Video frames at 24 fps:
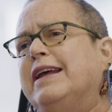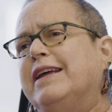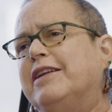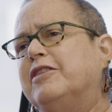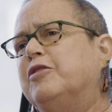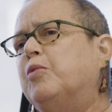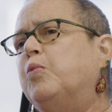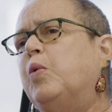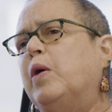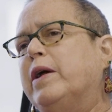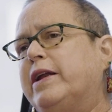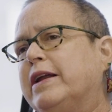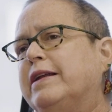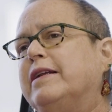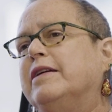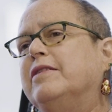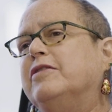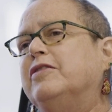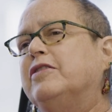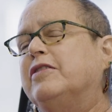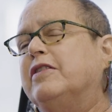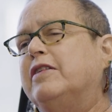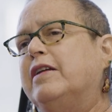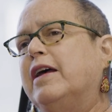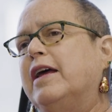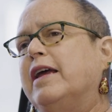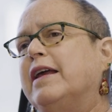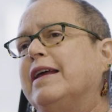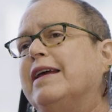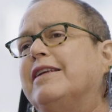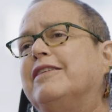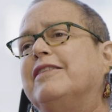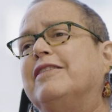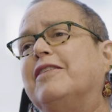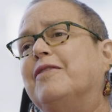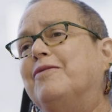into what it is
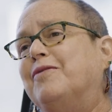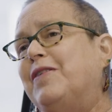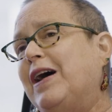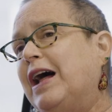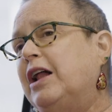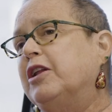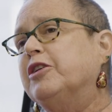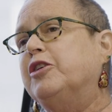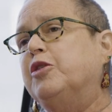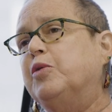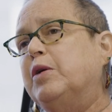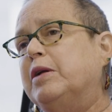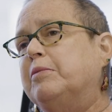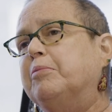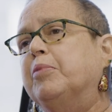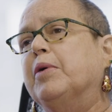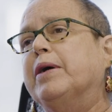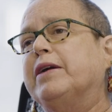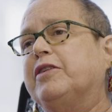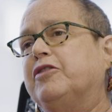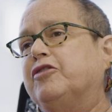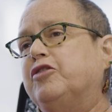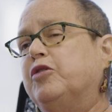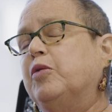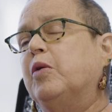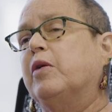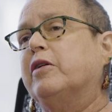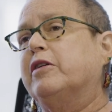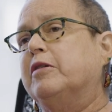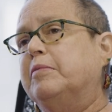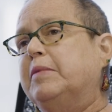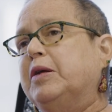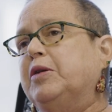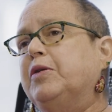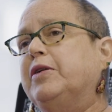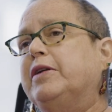today and to the value it brings to our
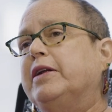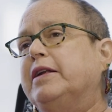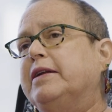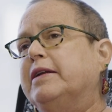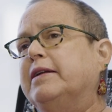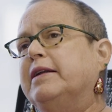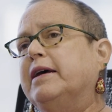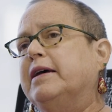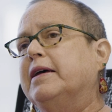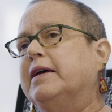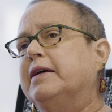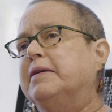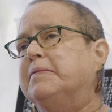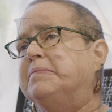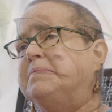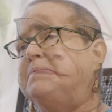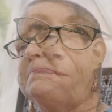community today.